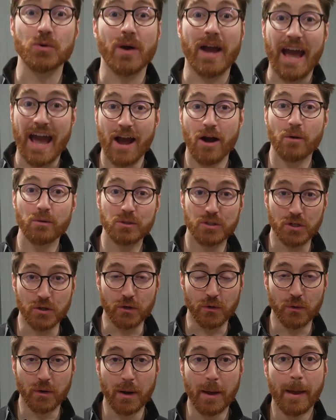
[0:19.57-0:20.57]
you how
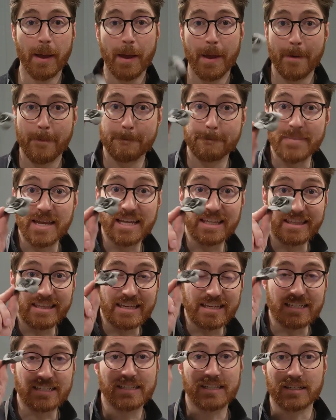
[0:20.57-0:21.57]
to make
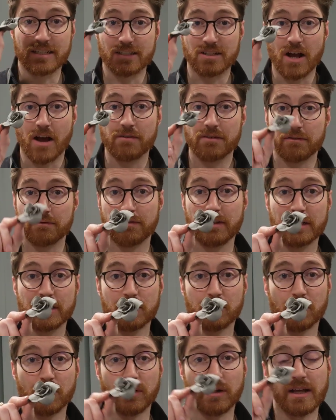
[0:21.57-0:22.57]
these soft and
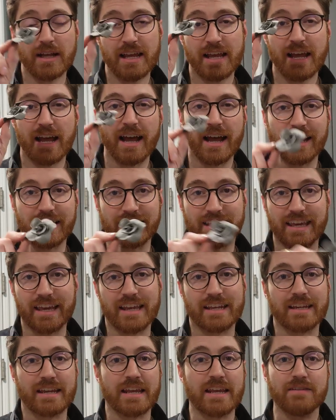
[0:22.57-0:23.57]
flexible
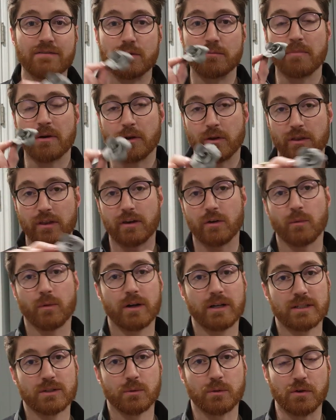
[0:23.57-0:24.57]
again, even better than it
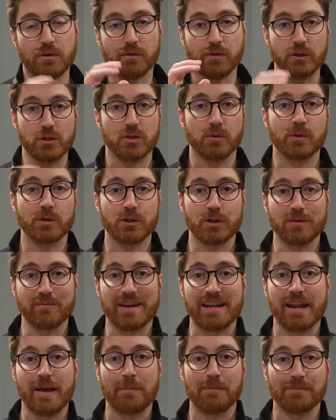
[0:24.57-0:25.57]
was when you first originally
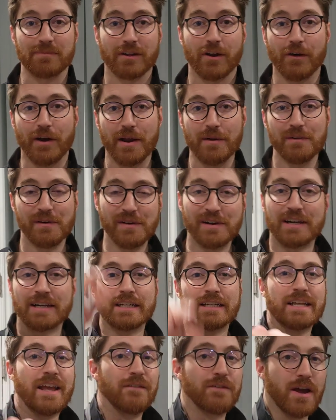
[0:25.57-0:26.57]
made it, all right?
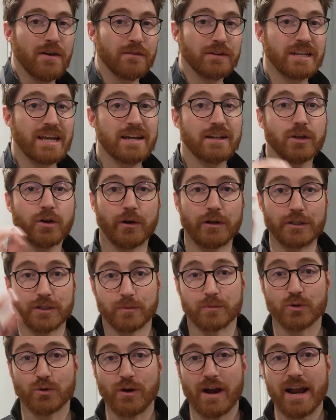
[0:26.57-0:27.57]
If you haven't yet, go ahead and
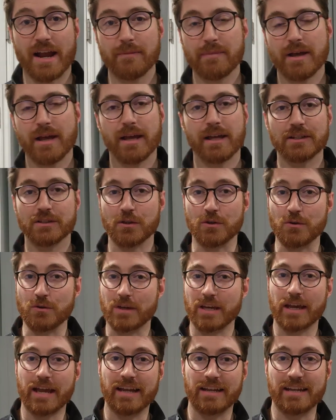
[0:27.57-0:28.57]
subscribe so you
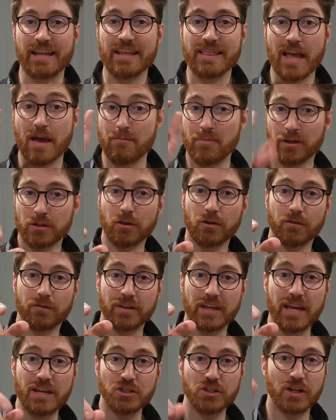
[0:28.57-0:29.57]
get and hit that bell
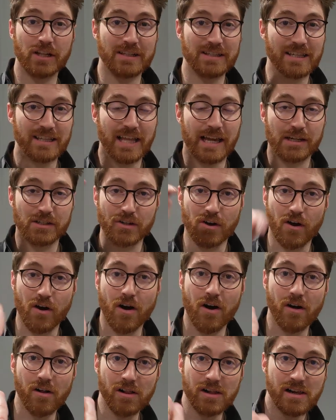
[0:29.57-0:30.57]
notification and select
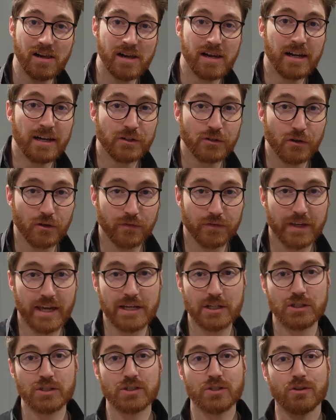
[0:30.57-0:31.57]
all
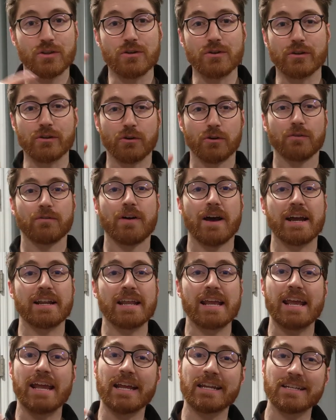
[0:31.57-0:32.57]
notifications so that you get
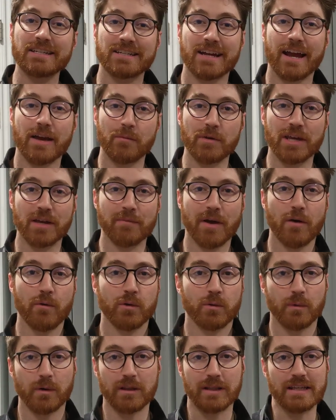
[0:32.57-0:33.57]
notified anytime we come out
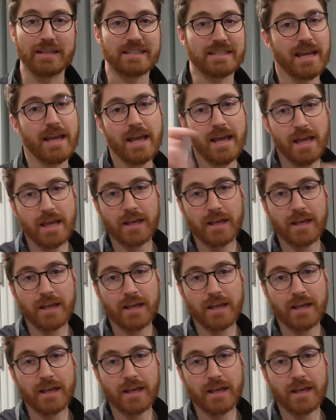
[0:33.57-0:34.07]
with one of these